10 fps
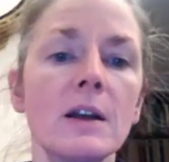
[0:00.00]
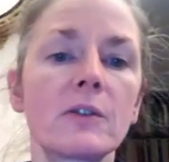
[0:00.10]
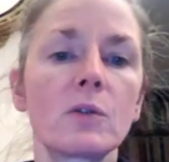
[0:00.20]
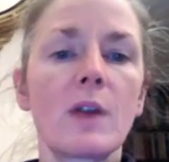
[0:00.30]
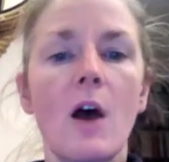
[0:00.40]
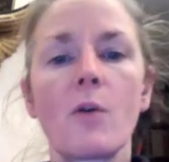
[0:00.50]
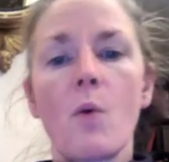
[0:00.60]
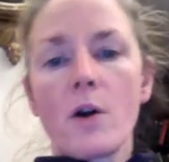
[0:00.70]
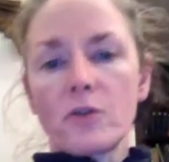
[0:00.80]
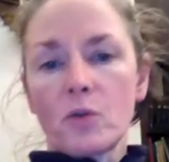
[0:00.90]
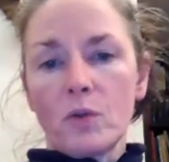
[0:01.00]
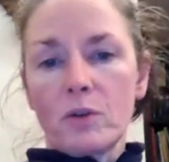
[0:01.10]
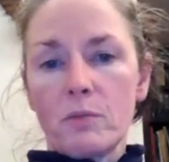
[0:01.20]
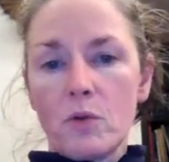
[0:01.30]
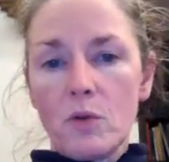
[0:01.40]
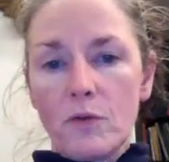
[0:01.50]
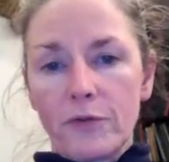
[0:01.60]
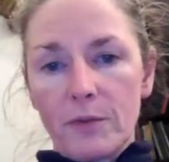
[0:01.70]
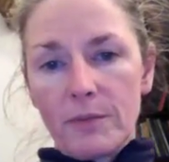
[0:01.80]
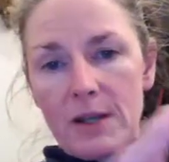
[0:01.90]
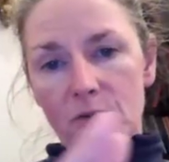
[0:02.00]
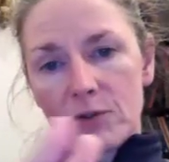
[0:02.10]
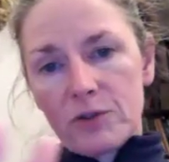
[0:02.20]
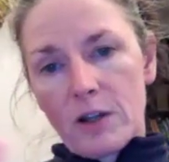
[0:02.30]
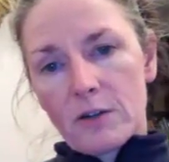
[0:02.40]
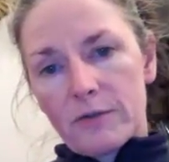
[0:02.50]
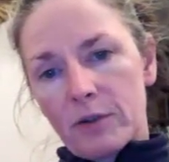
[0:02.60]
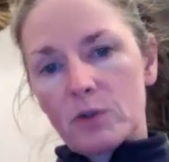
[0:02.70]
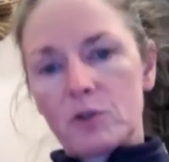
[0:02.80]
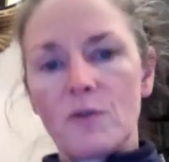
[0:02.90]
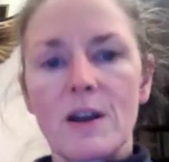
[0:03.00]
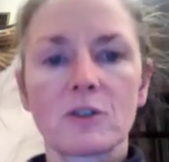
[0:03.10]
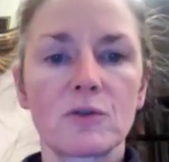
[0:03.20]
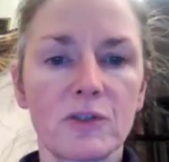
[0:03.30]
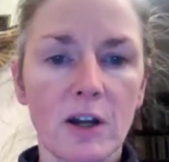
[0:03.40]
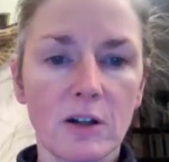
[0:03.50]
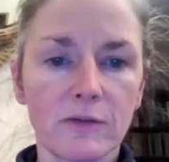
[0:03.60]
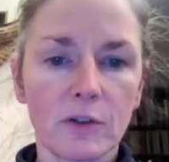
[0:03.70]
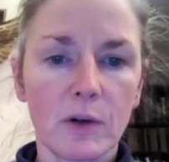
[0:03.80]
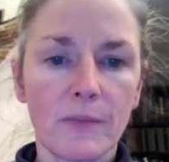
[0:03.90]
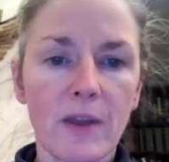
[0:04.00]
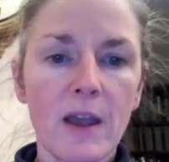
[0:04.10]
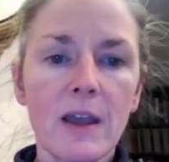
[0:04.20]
And so now the water is going to move from the intracellular fluid to the extracellular fluid.